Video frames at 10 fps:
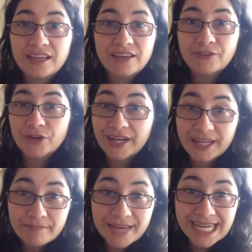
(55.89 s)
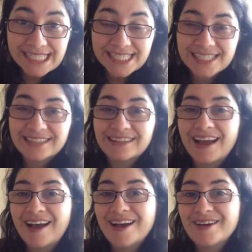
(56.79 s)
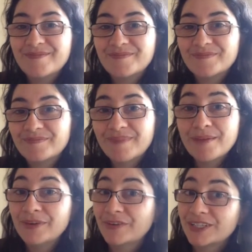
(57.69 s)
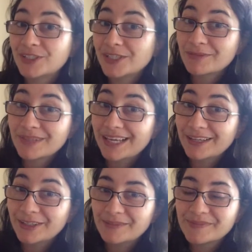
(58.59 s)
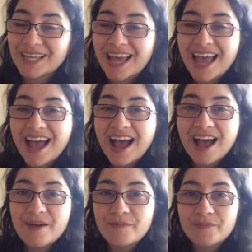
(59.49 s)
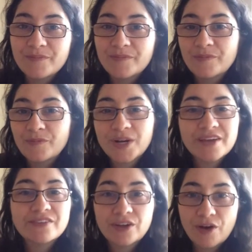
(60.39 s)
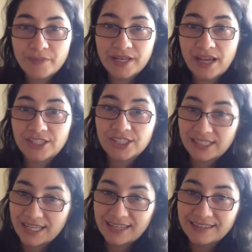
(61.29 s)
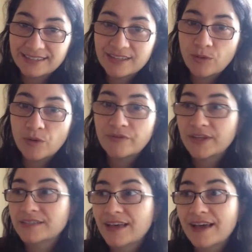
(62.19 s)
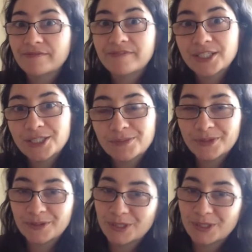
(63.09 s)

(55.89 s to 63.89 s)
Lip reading: If you don't eat meat, maybe you've got issues with legumes. Whatever the combination is, or if there's like vegetables